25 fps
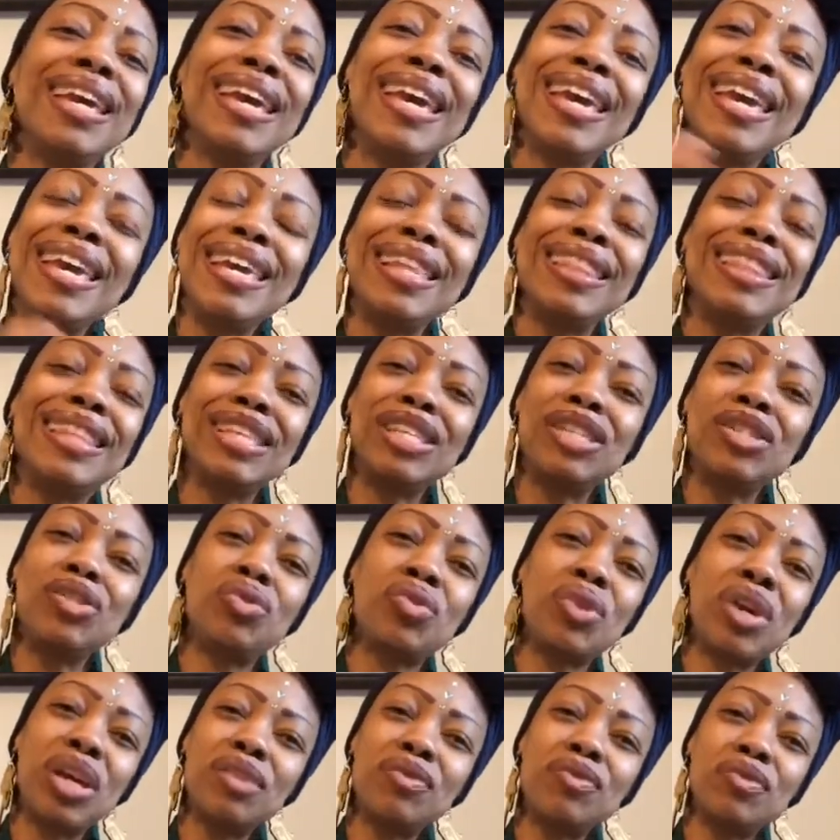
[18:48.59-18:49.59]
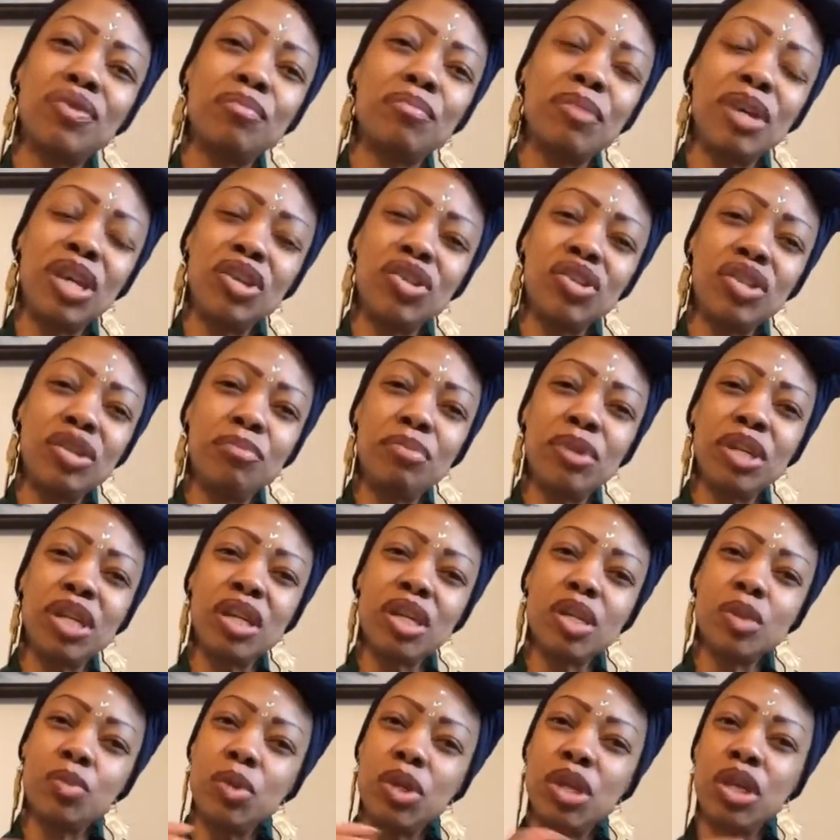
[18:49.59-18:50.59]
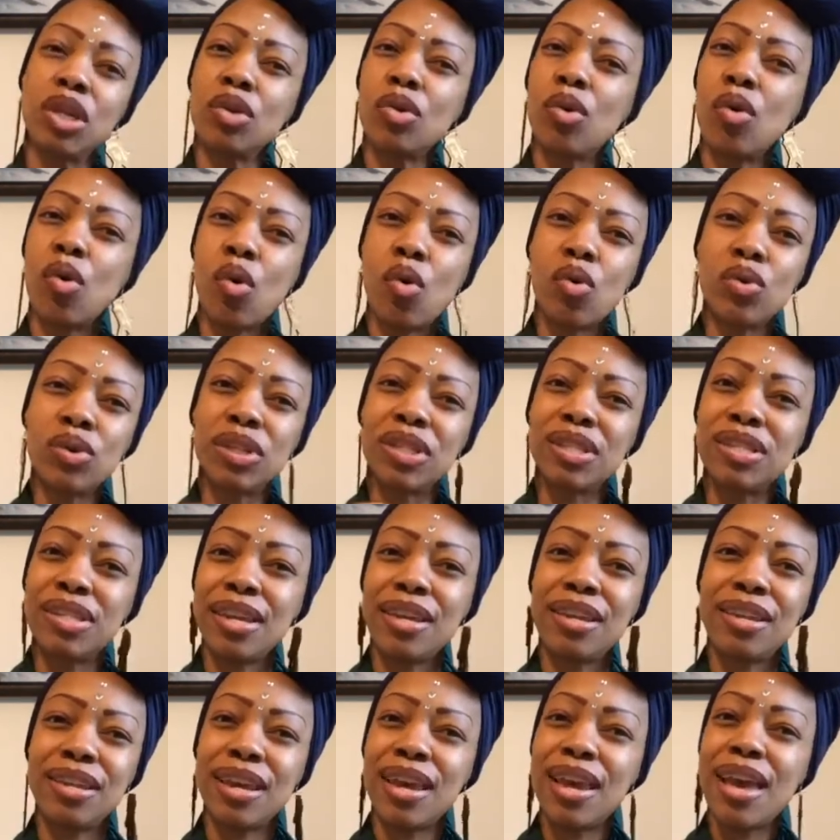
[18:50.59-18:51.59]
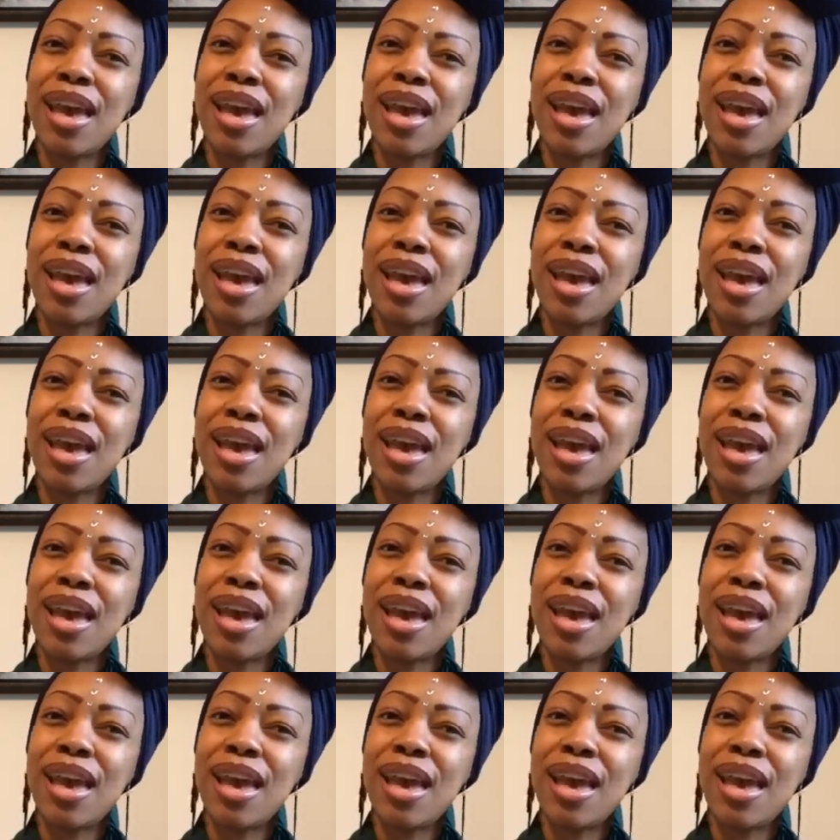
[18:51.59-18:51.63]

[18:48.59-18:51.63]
in this transformation, because we can all sit